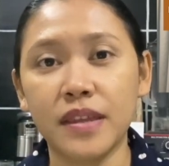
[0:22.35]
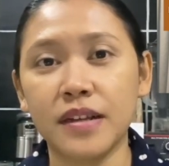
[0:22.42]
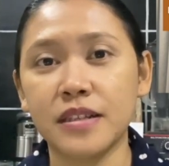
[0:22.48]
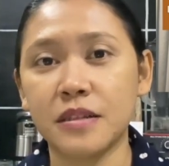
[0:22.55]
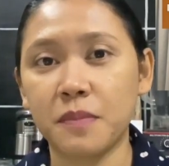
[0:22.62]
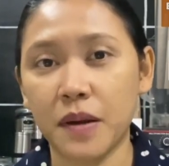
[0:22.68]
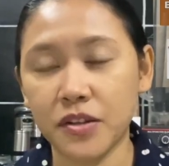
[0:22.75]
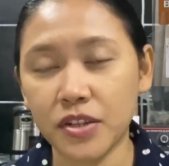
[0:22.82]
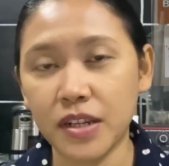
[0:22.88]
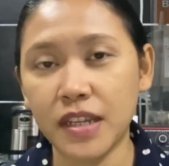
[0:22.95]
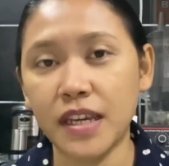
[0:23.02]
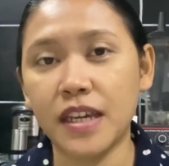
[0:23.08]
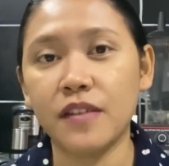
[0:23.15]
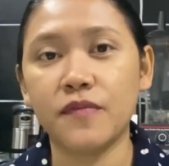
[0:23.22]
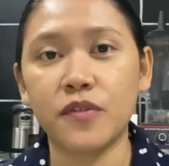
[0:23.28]

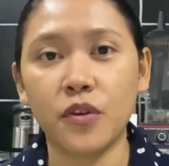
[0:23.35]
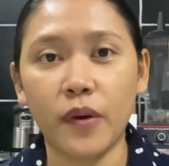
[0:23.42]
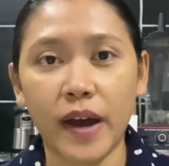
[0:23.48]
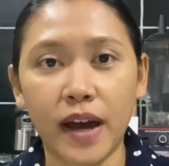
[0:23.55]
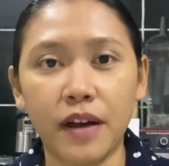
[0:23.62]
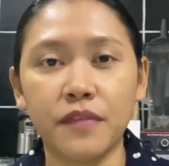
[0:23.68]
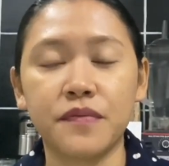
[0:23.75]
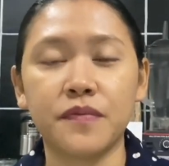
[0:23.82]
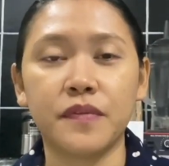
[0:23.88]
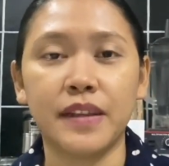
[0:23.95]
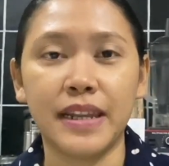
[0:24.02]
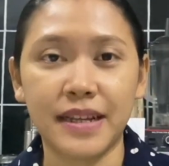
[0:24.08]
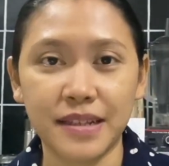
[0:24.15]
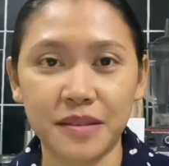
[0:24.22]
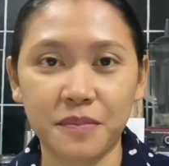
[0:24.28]
especially if you have
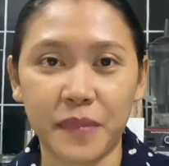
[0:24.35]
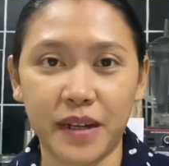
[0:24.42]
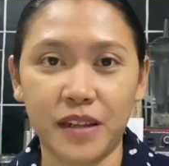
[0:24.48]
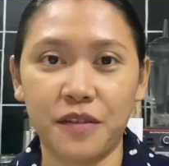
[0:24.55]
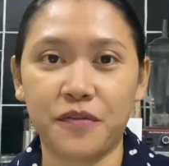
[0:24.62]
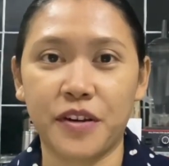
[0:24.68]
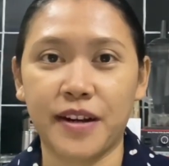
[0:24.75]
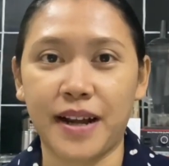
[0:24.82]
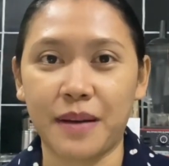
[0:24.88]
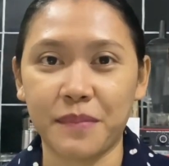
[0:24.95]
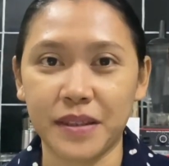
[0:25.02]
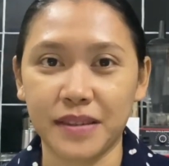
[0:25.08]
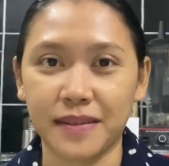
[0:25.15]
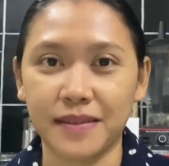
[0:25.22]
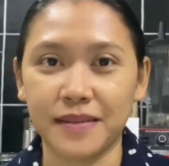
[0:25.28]
less money for
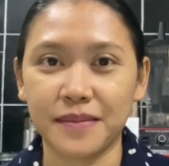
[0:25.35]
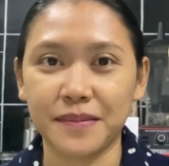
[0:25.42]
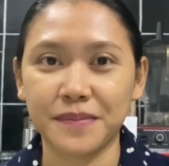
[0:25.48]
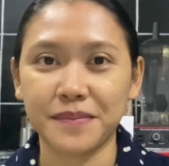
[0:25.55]
capital.